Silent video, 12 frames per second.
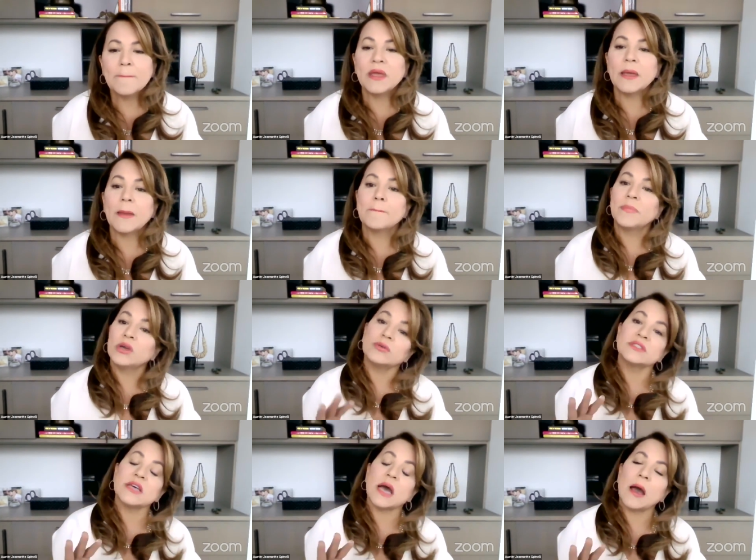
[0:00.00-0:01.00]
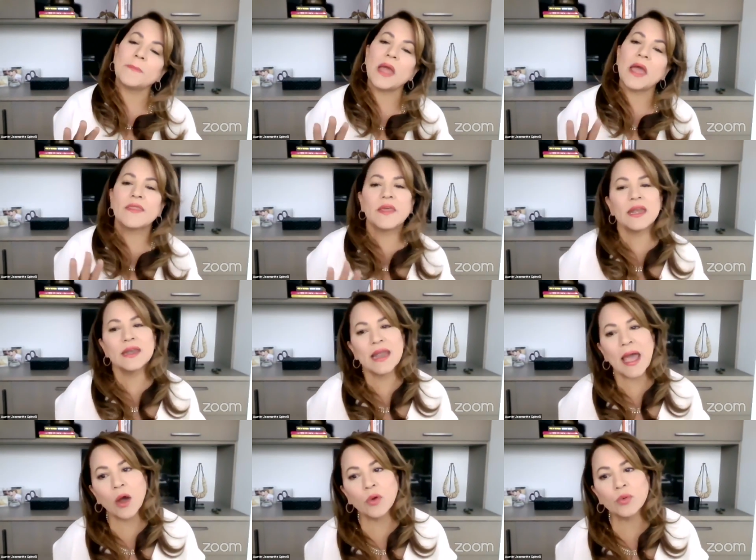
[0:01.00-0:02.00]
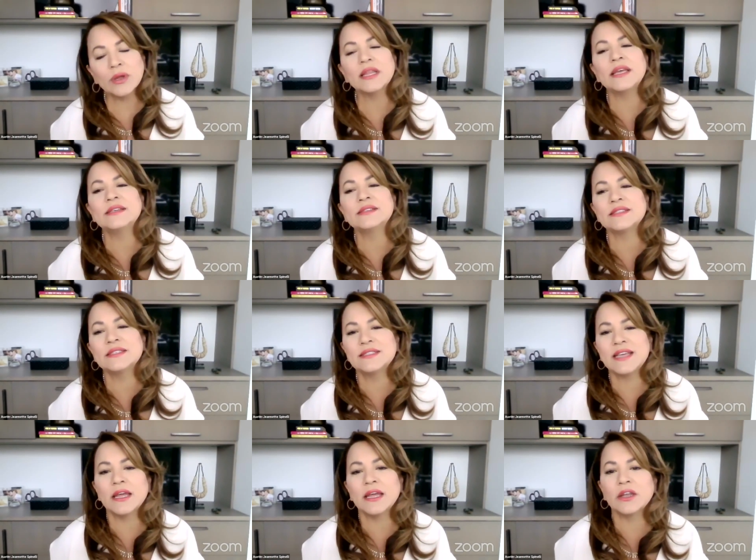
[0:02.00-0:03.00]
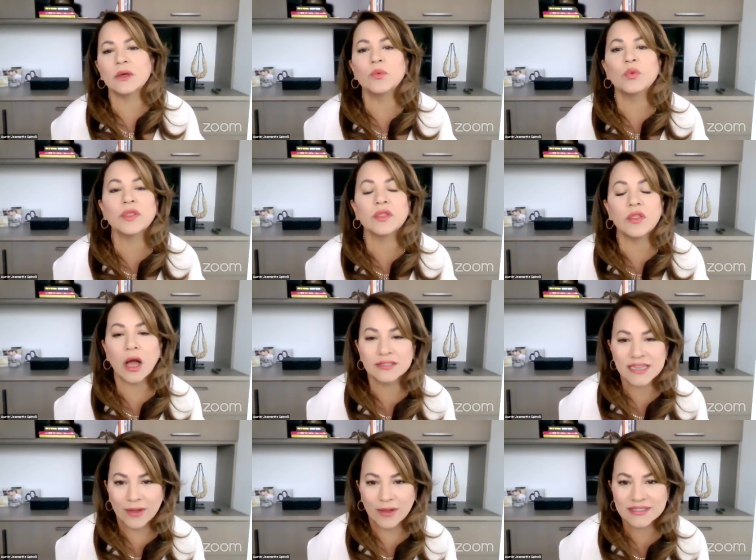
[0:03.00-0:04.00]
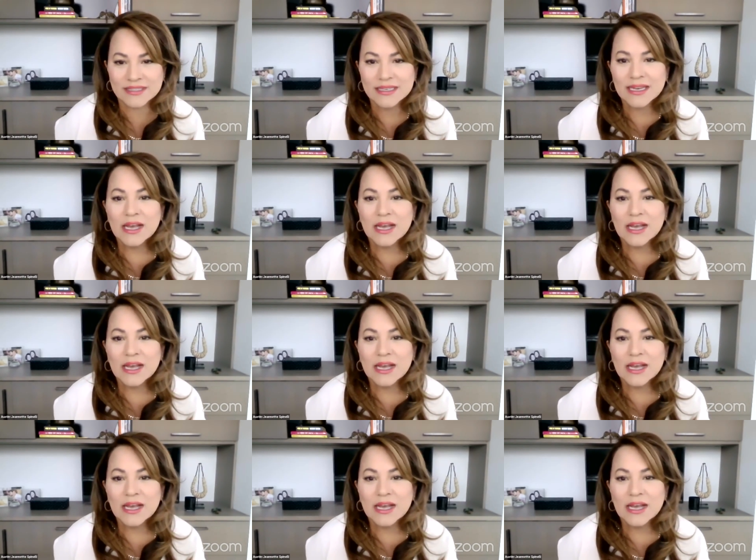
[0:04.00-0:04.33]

being built up and then now released in tandem with lockdowns.